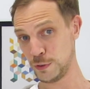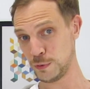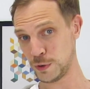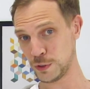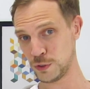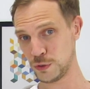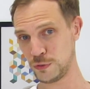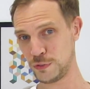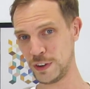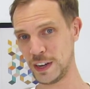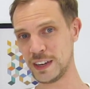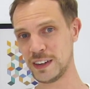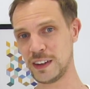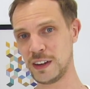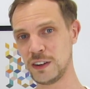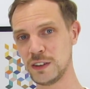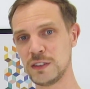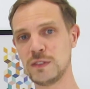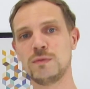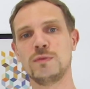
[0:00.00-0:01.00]
you want to find
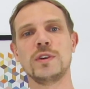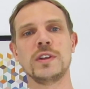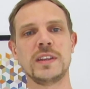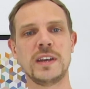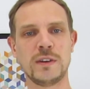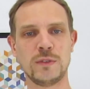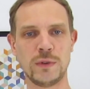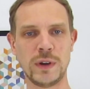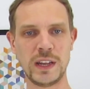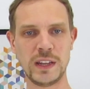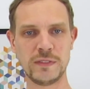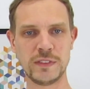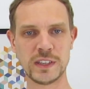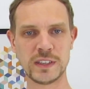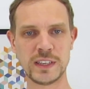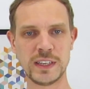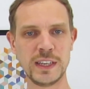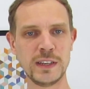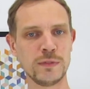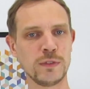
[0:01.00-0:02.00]
out what are
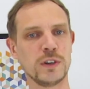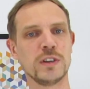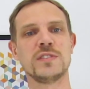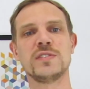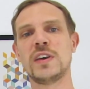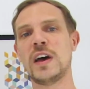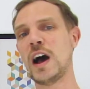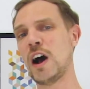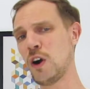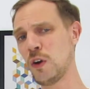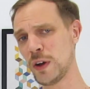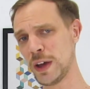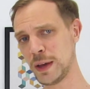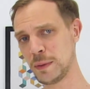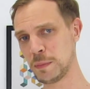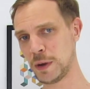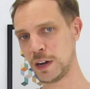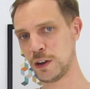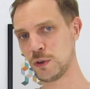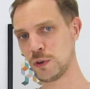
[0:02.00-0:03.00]
relevant keywords, how
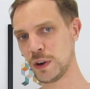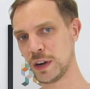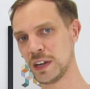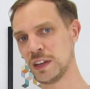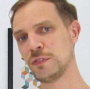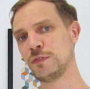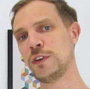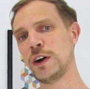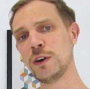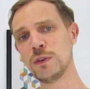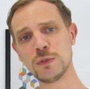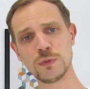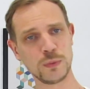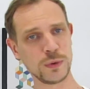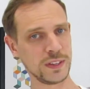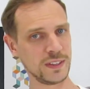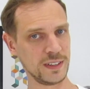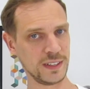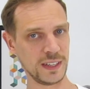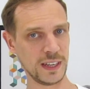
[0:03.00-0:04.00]
am I already found
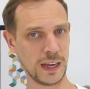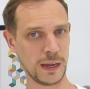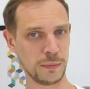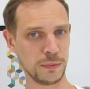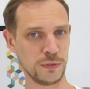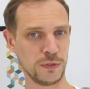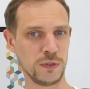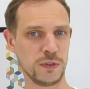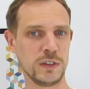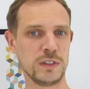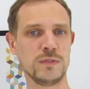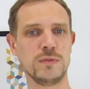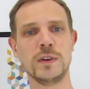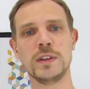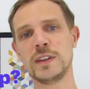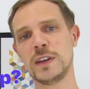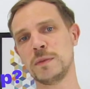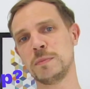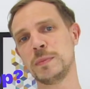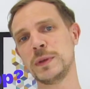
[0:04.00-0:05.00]
within the app stores,
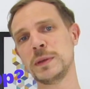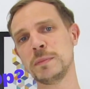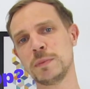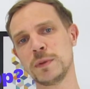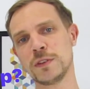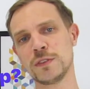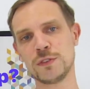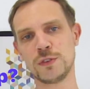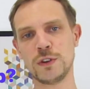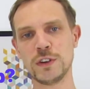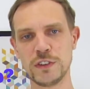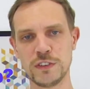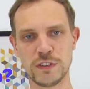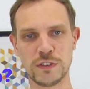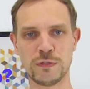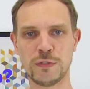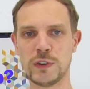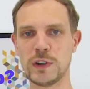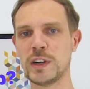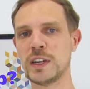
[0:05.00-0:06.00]
what are people
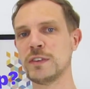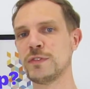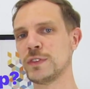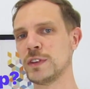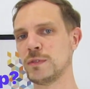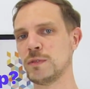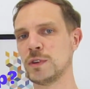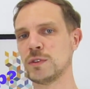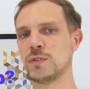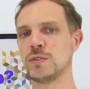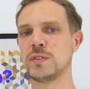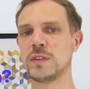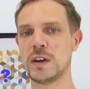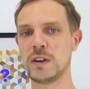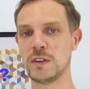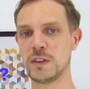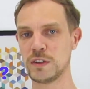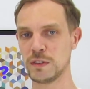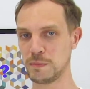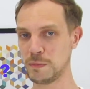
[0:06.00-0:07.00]
searching for if they want to
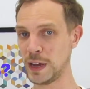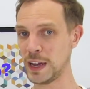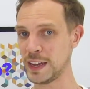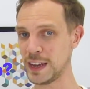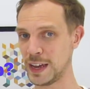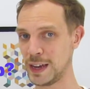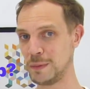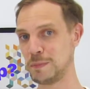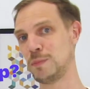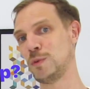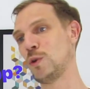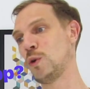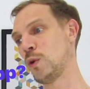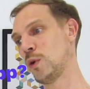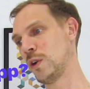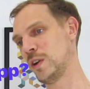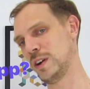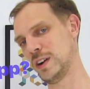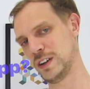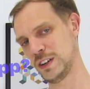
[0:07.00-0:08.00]
download my app
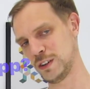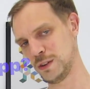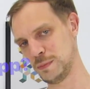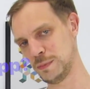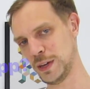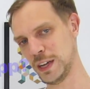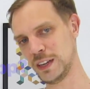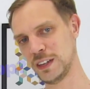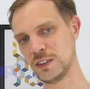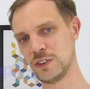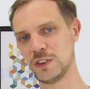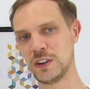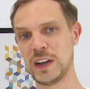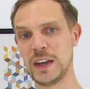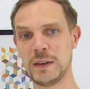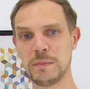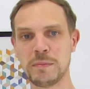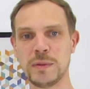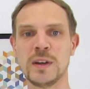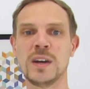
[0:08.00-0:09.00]
or a competitor
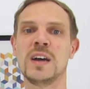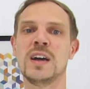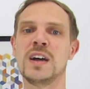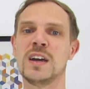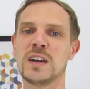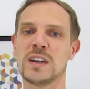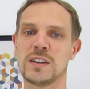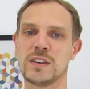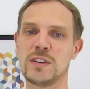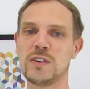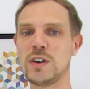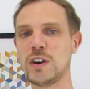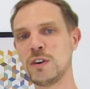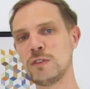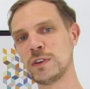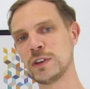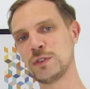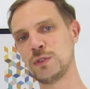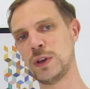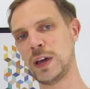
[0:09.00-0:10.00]
app, go
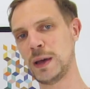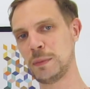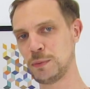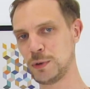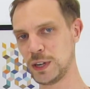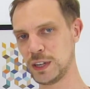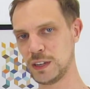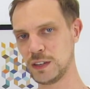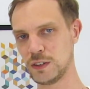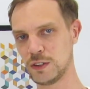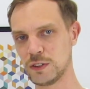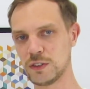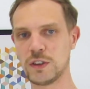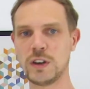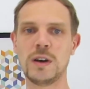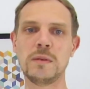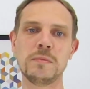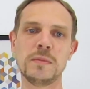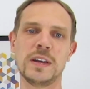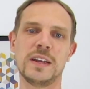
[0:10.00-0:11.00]
over to
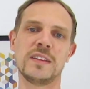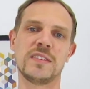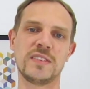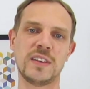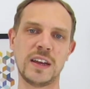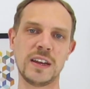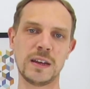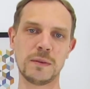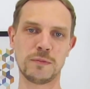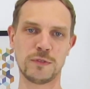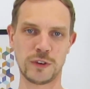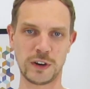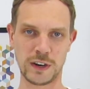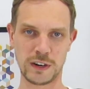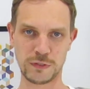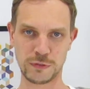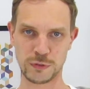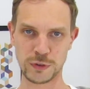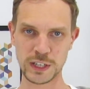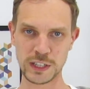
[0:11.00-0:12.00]
appradar.com and sign up for
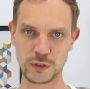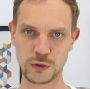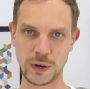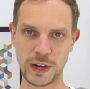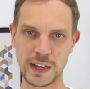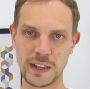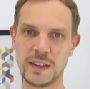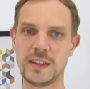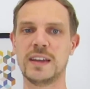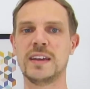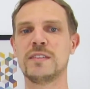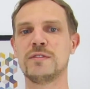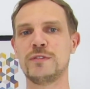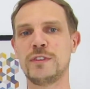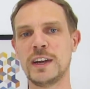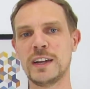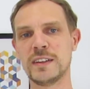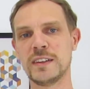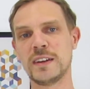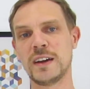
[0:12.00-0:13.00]
our free trial and
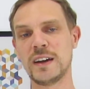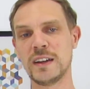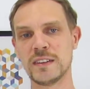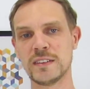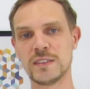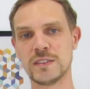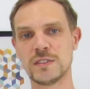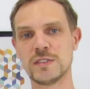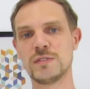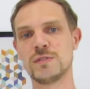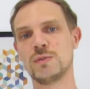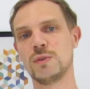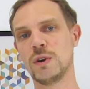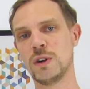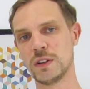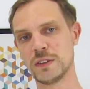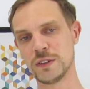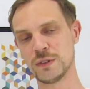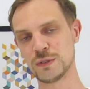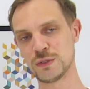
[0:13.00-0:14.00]
find the answers to
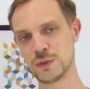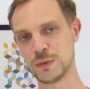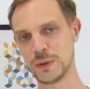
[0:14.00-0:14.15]
all those